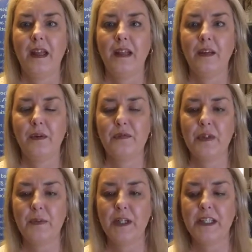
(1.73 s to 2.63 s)
Hello
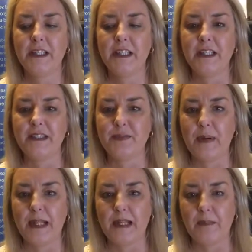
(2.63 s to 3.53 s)
everyone, it's
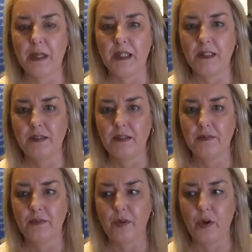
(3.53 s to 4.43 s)
Raylene Bartlett
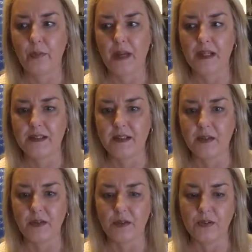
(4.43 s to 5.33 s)
from
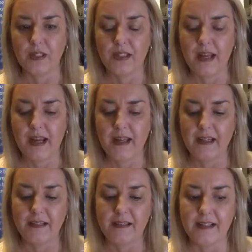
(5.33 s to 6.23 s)
RTO Doctor,
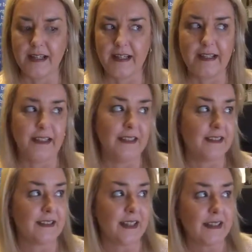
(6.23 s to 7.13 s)
and today
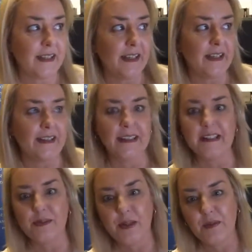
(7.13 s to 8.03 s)
is Sunday
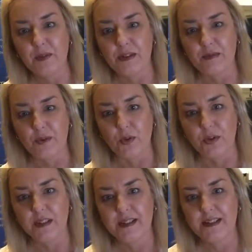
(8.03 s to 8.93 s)
the 21st of
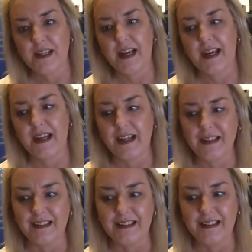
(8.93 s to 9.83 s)
August,
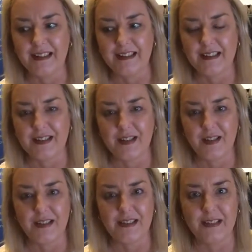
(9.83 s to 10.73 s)
and yes, it's
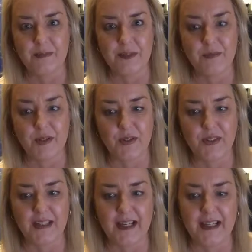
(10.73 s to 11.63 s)
30 tips for
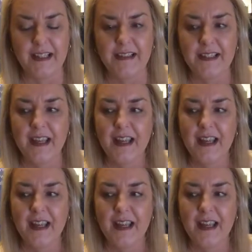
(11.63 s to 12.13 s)
30 days.